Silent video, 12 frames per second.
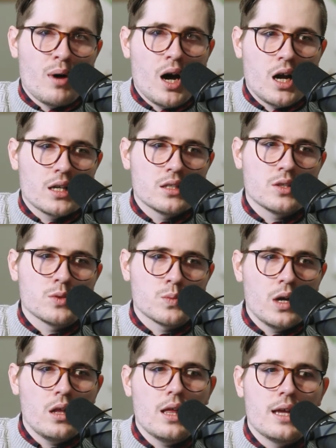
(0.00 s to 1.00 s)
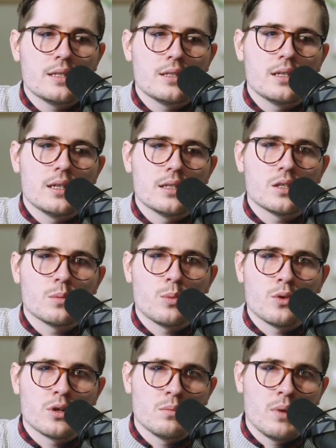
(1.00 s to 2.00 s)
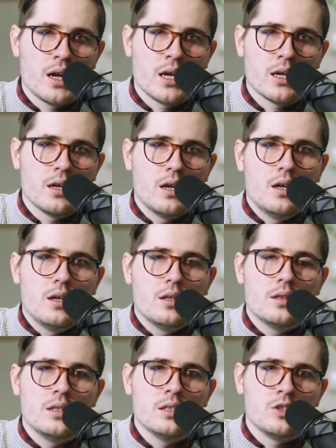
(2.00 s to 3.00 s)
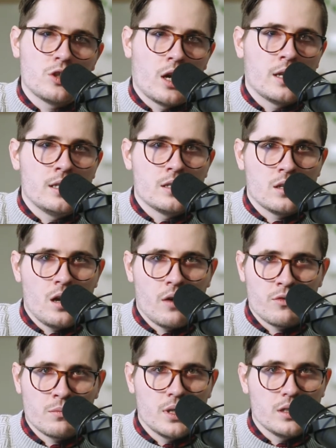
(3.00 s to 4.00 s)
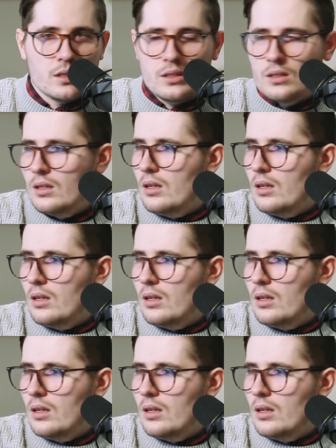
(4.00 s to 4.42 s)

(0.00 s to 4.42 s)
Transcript: pockets as well as they get supported by the Chinese government.